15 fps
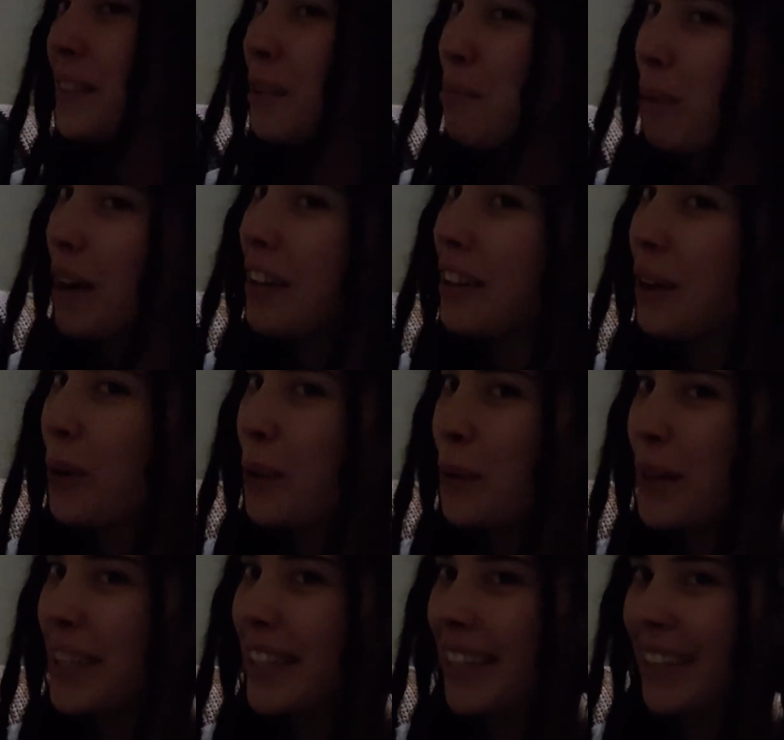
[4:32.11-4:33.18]
But
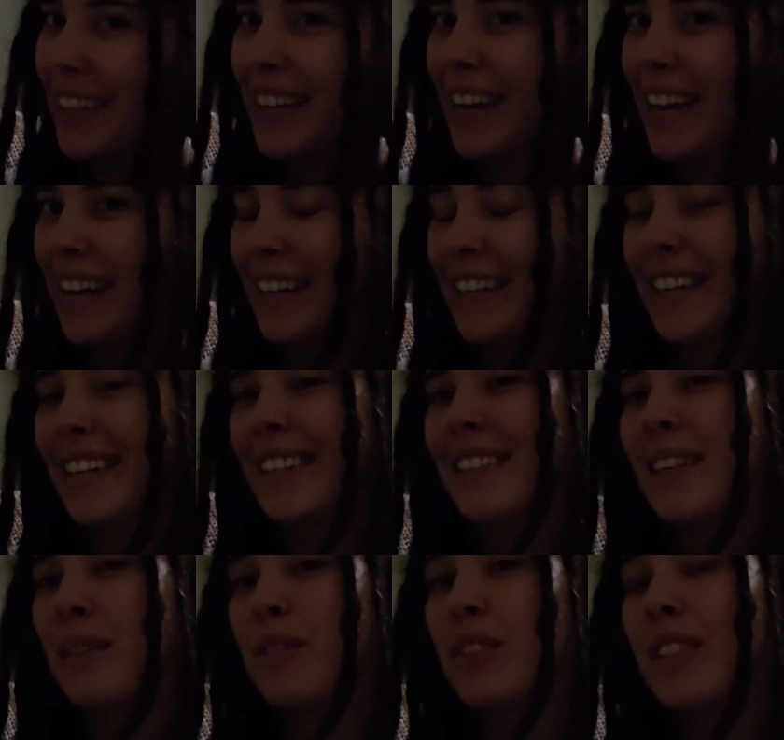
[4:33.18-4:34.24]
we did it, and it ended
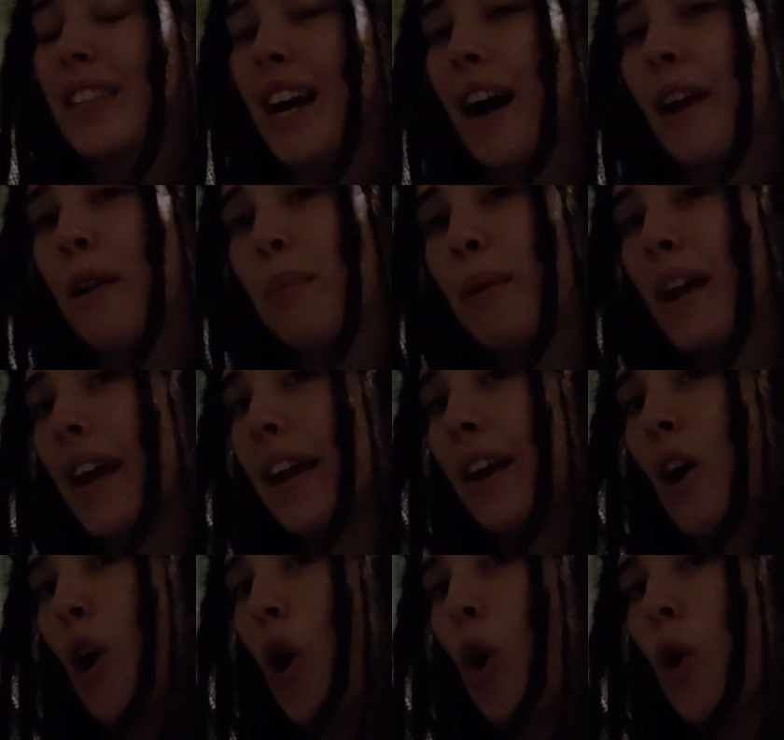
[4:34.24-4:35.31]
up just kind of being
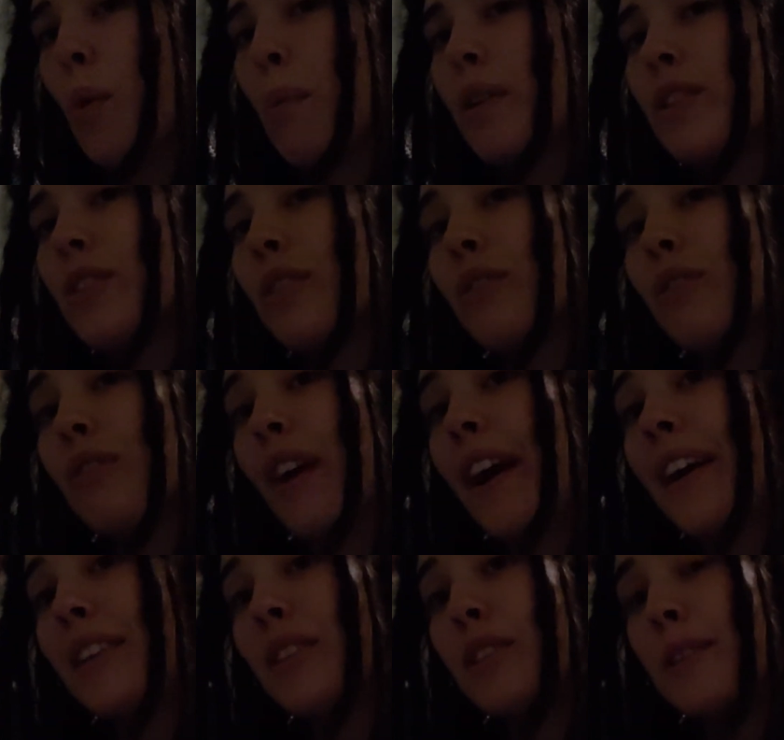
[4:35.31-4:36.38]
a whole bunch of
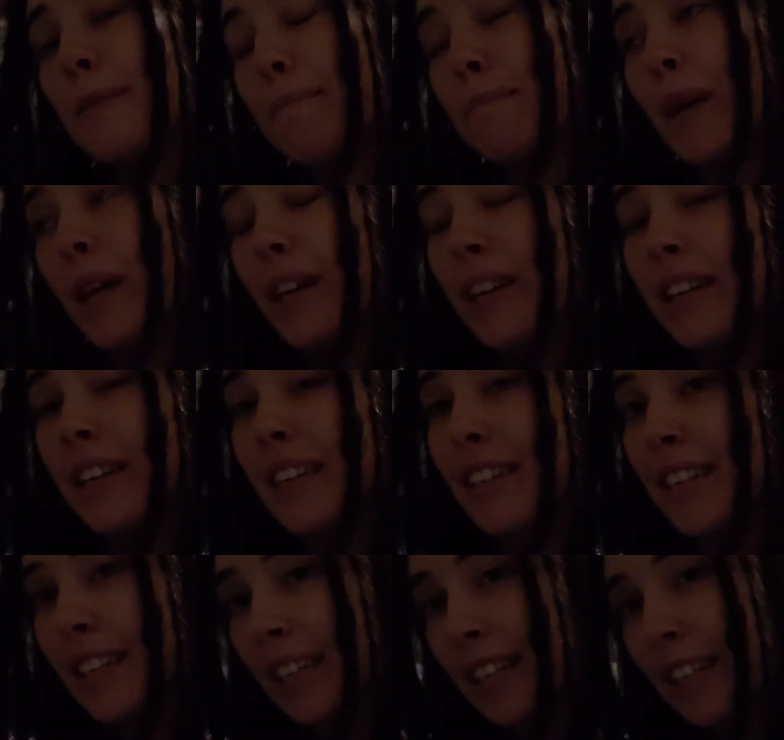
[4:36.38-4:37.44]
random
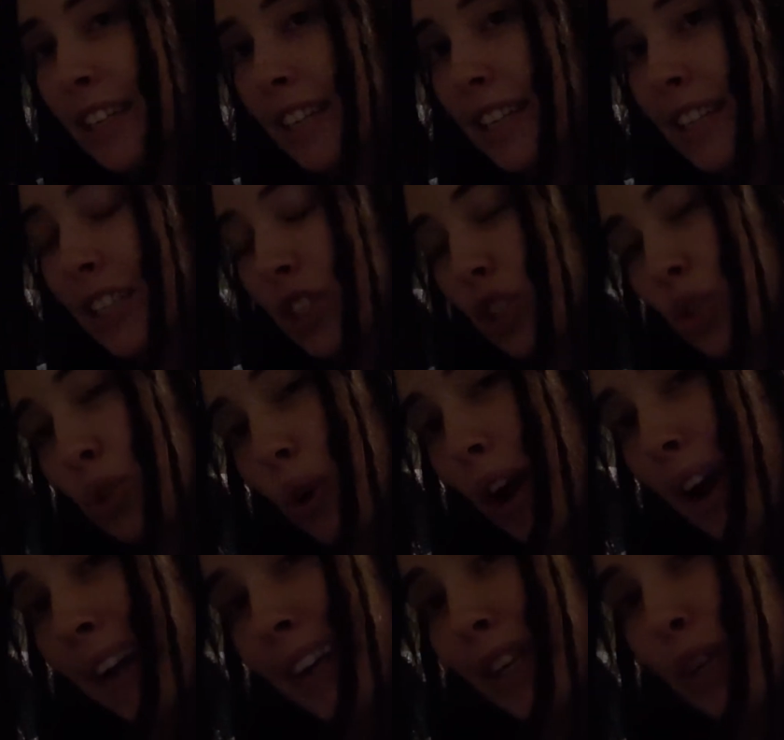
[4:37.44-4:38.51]

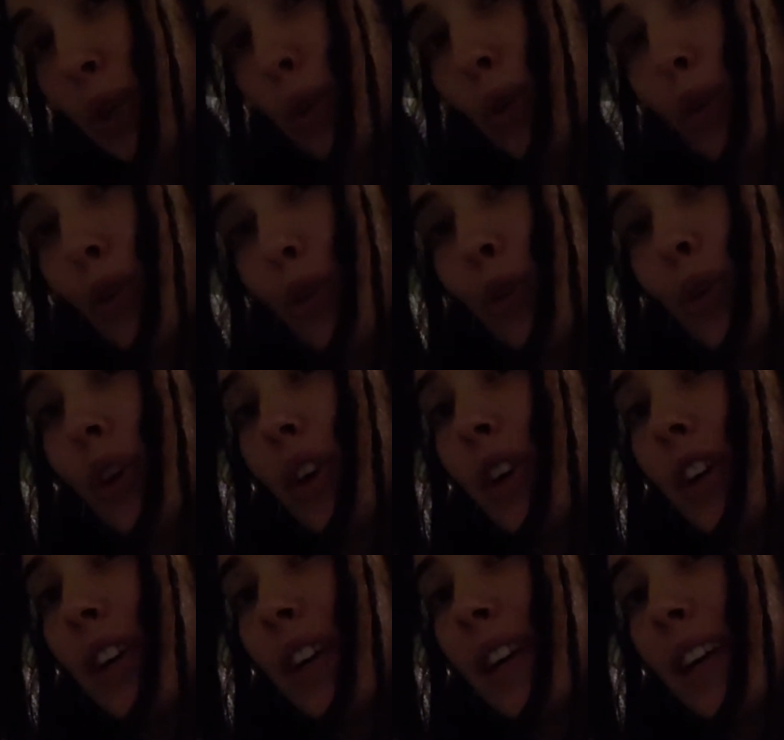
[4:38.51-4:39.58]
triangle
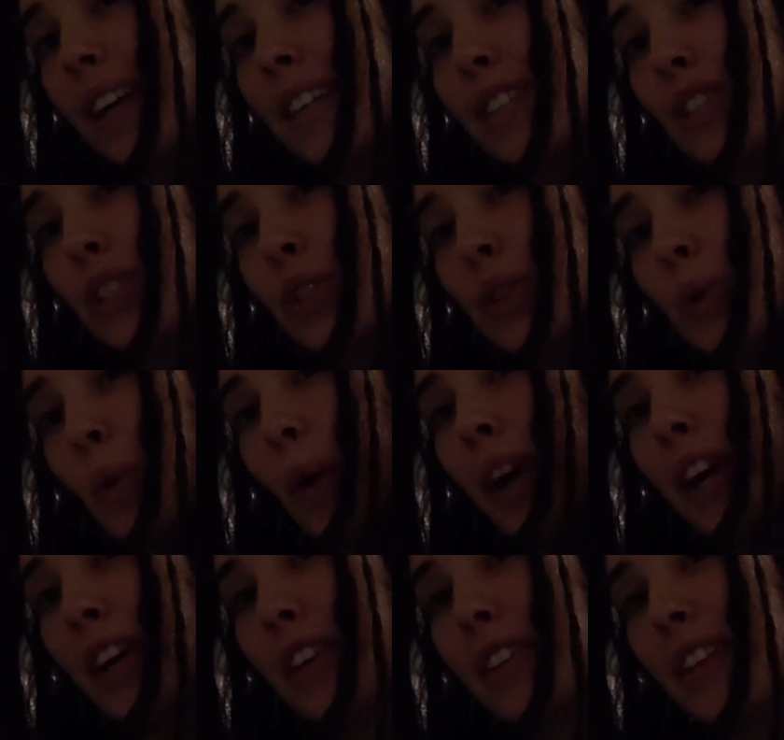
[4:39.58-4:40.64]
and
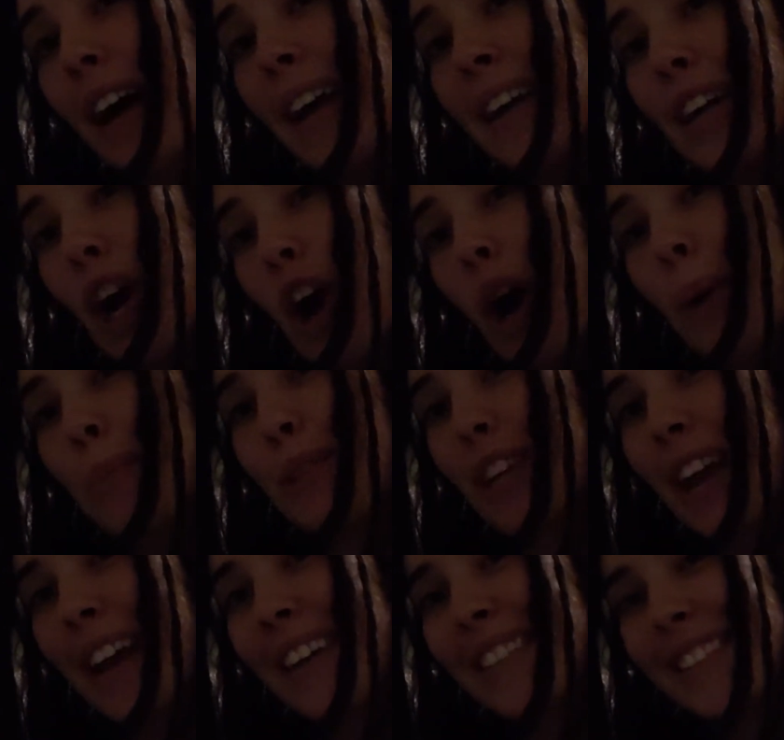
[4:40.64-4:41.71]
square-like
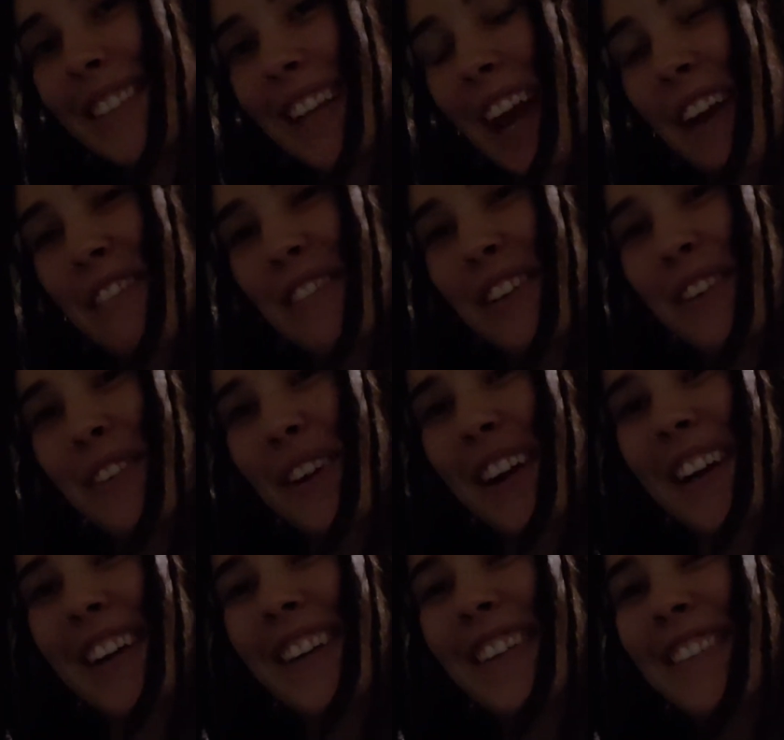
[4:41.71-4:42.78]
objects
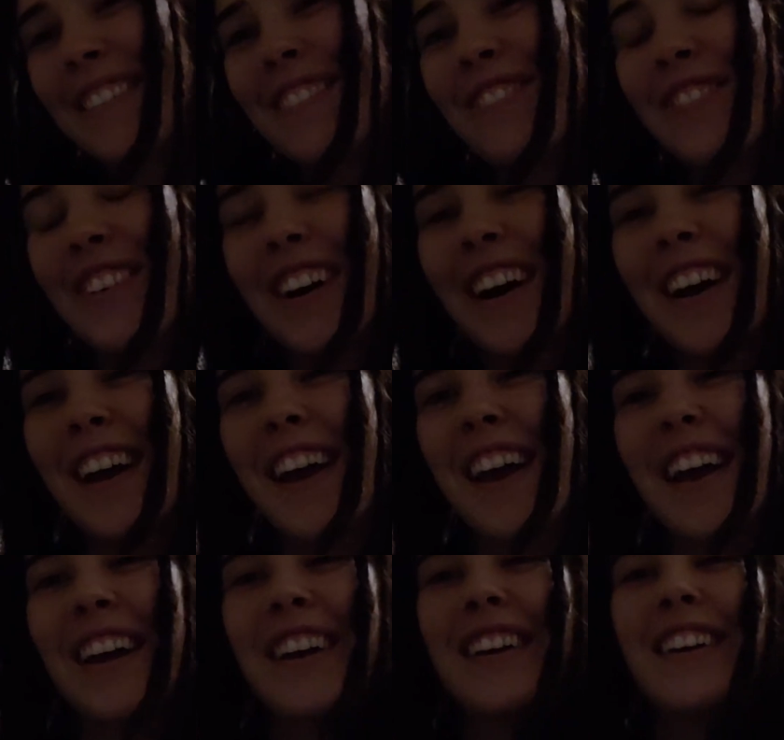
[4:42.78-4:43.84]
everywhere. But
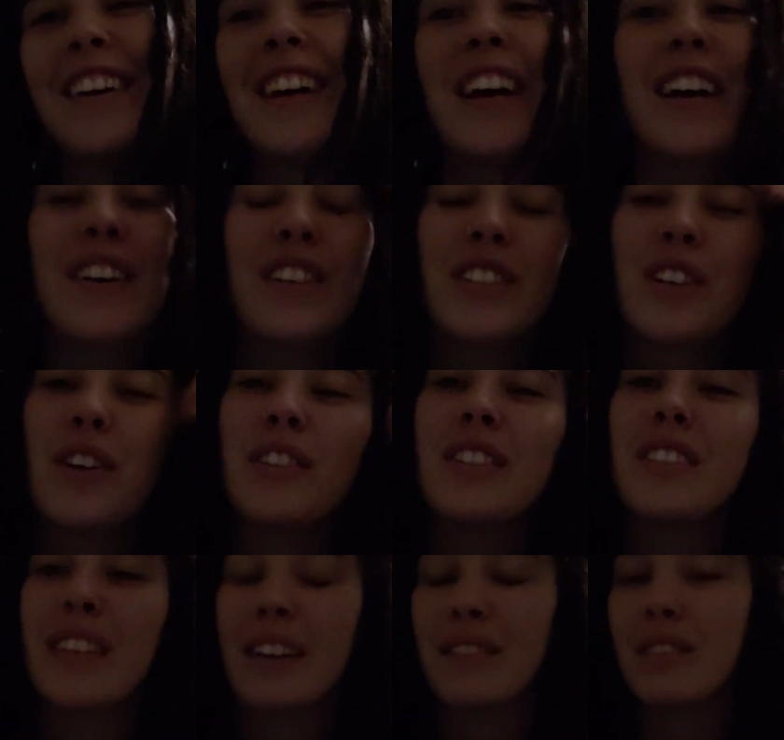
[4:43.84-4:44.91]
it was close
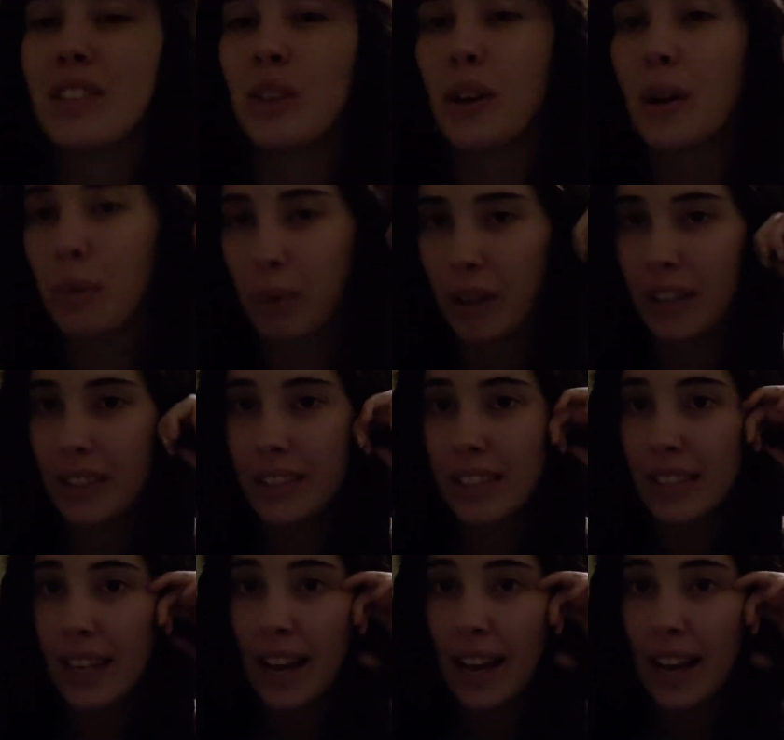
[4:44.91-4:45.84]
enough, so it worked.